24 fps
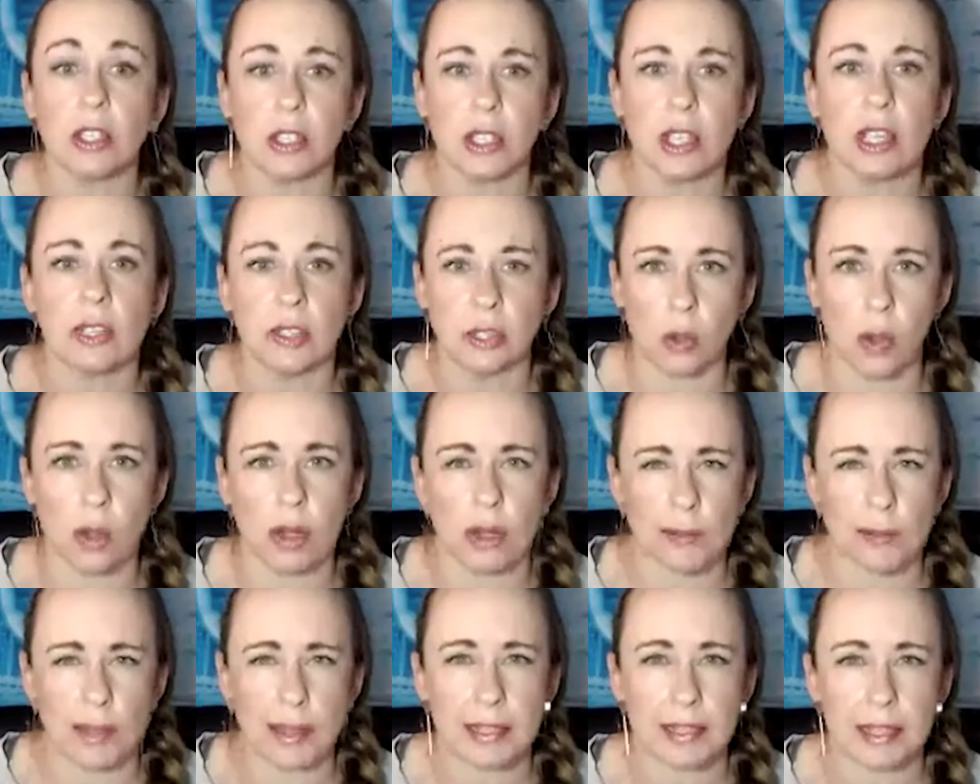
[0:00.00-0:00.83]
it's going
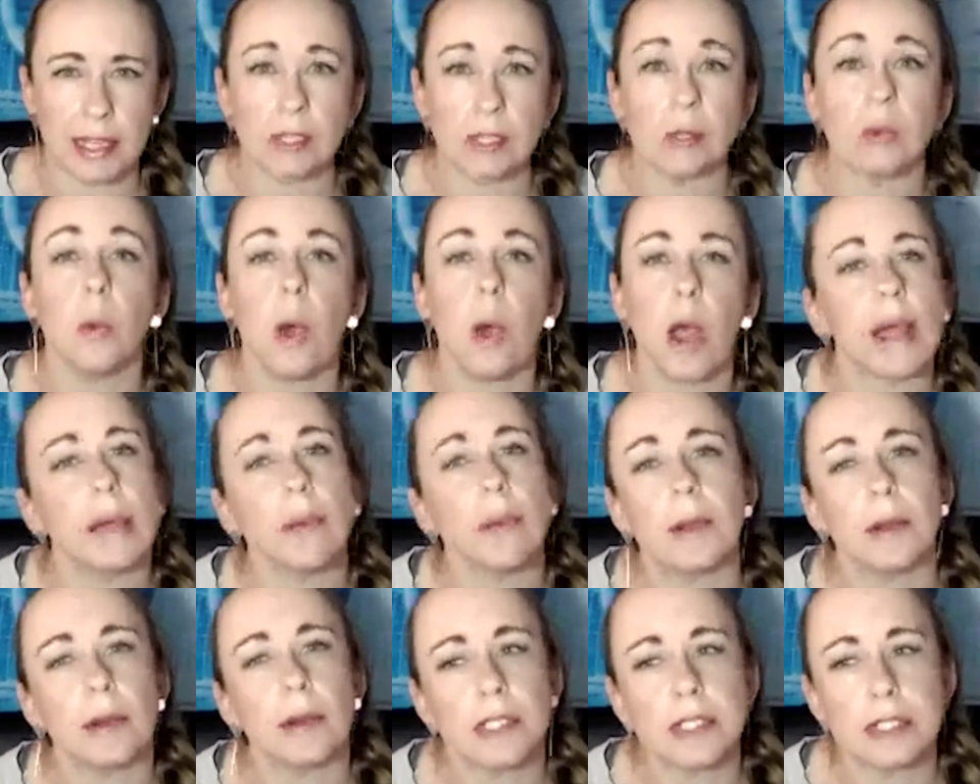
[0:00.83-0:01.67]
to make sense why
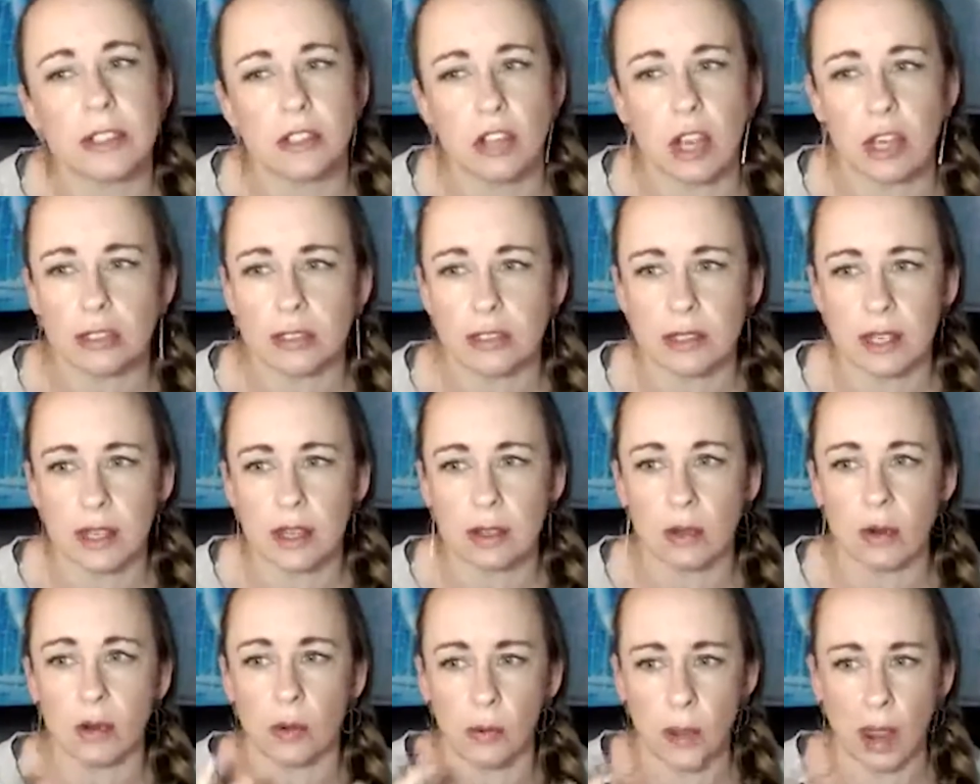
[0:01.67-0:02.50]
we're
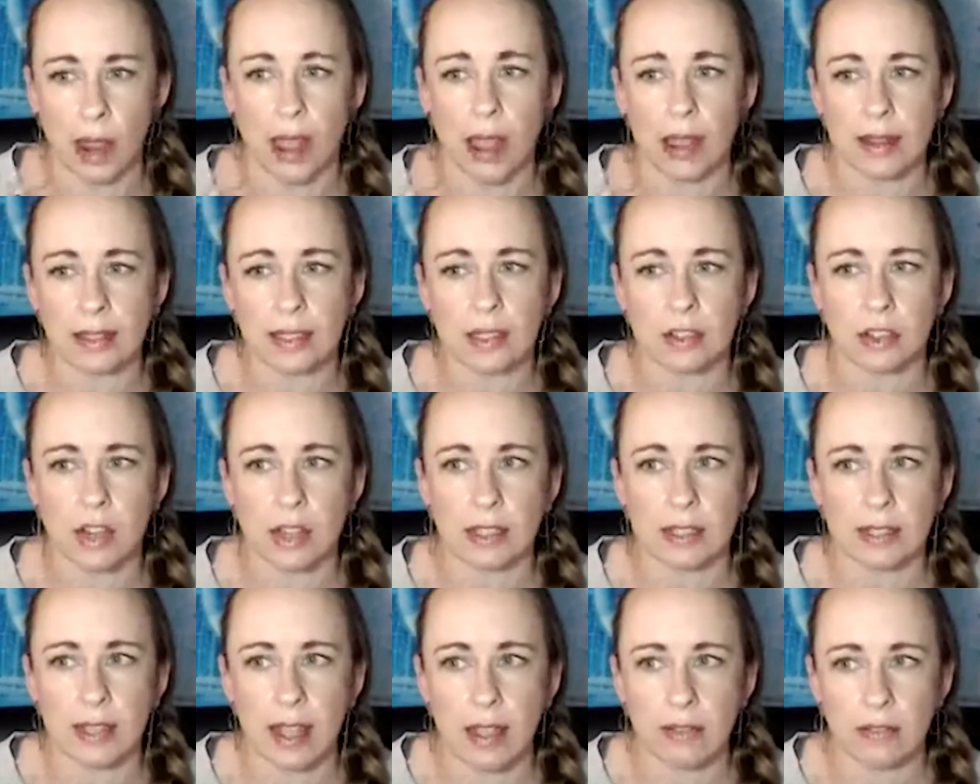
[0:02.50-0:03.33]
suggesting, or why I
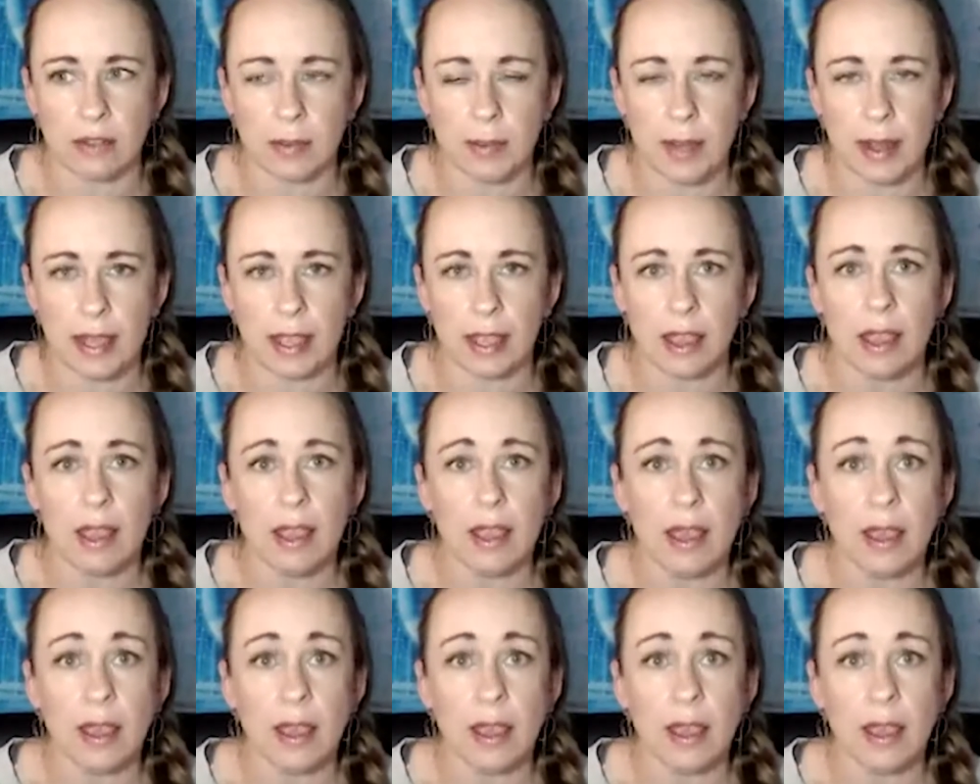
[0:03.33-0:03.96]
suggest to everybody,